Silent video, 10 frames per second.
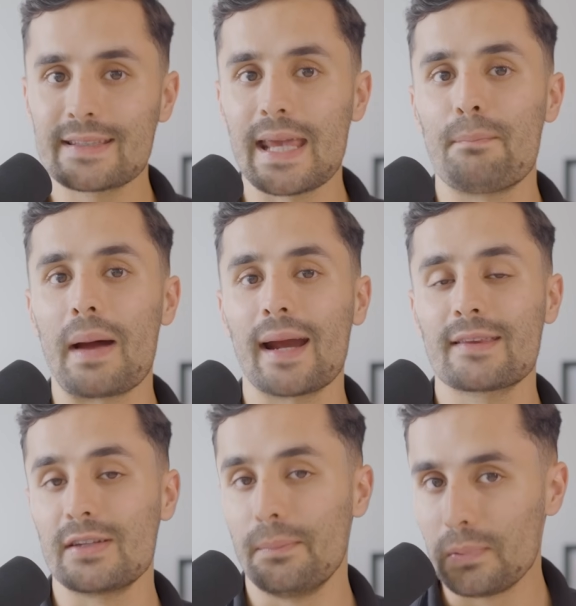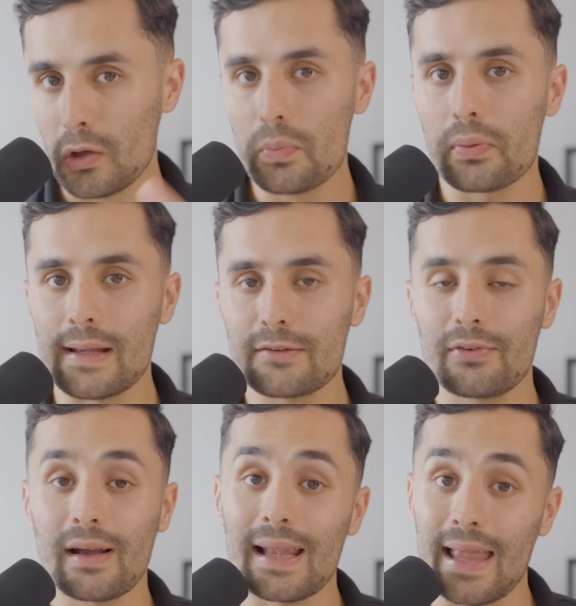let's get back to the blueprint
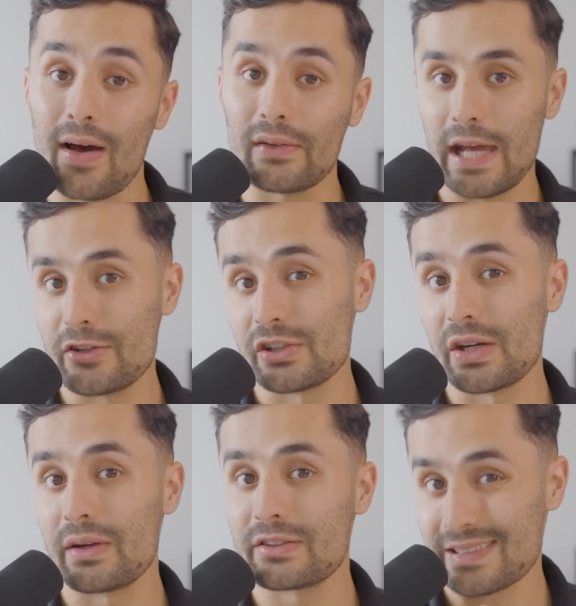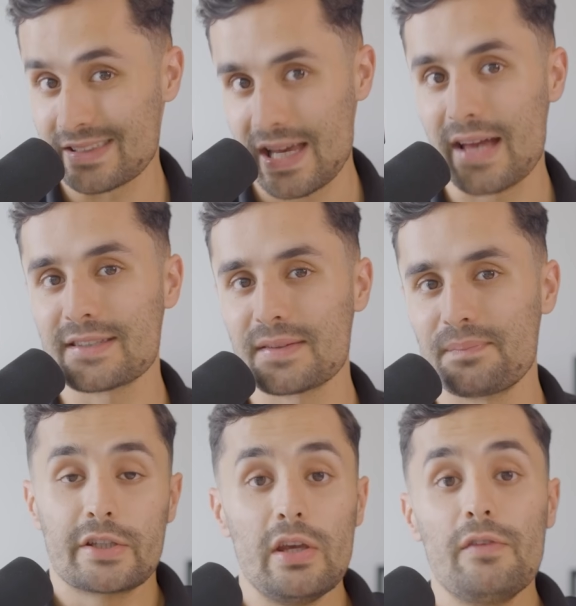for cloud engineering success.
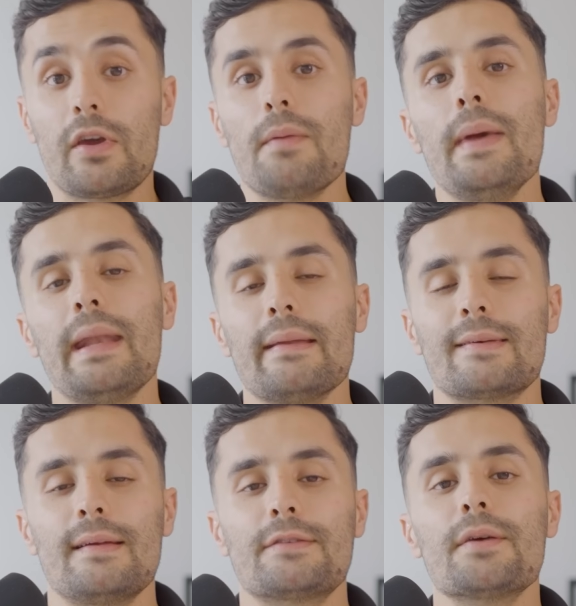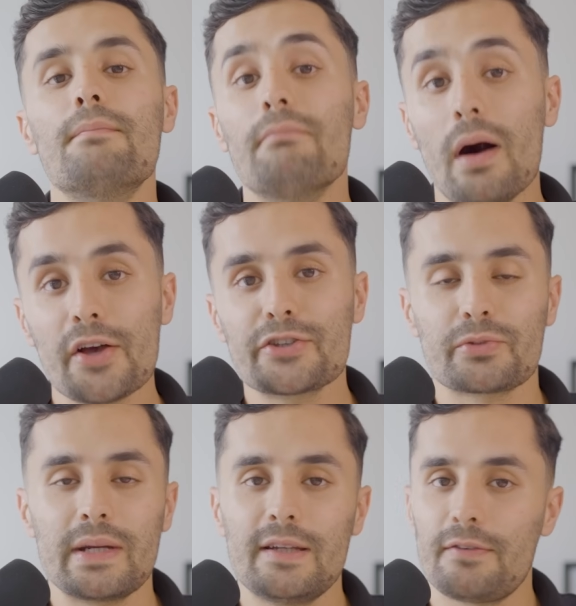So you've committed to
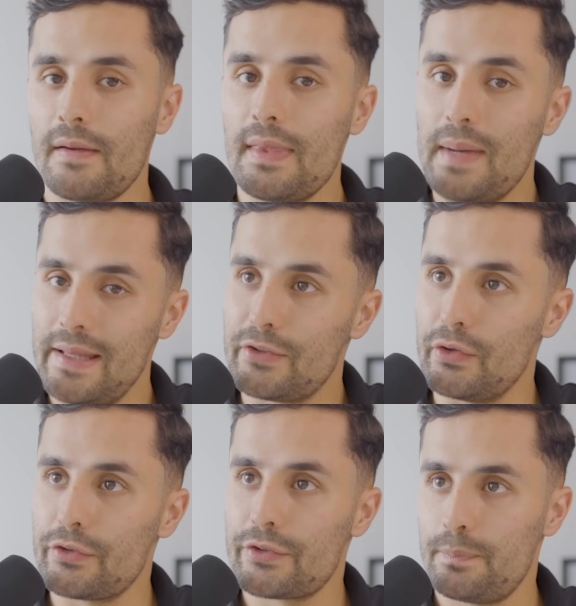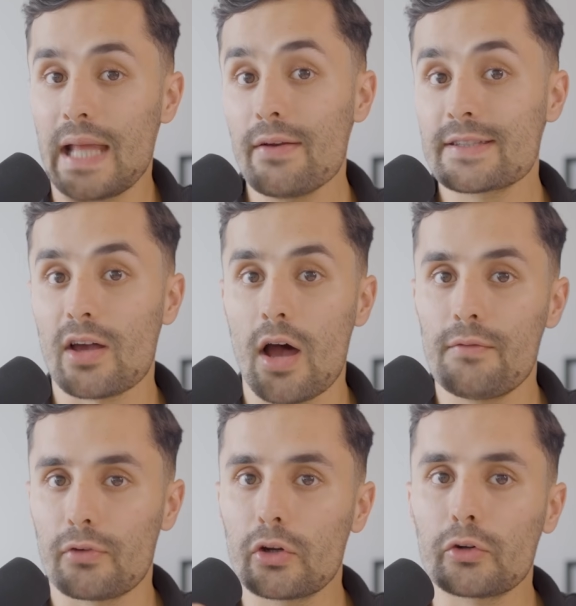mastering the fundamentals. Now it's
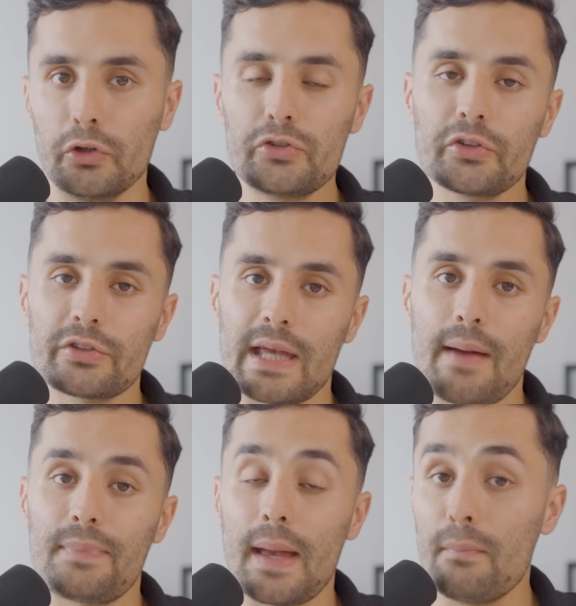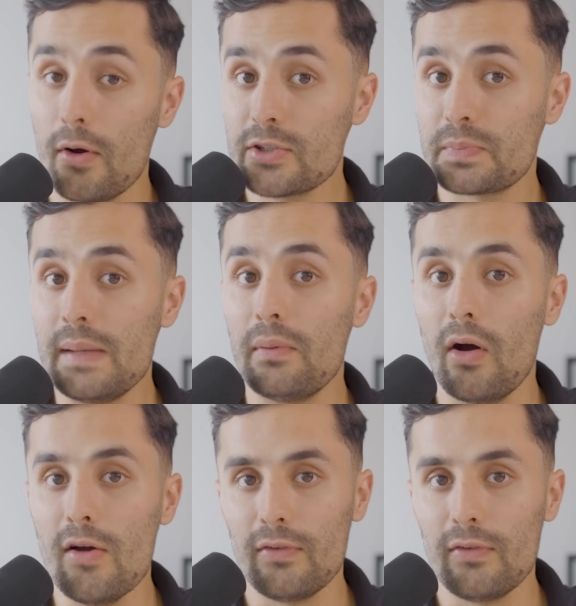time for a crucial step that most people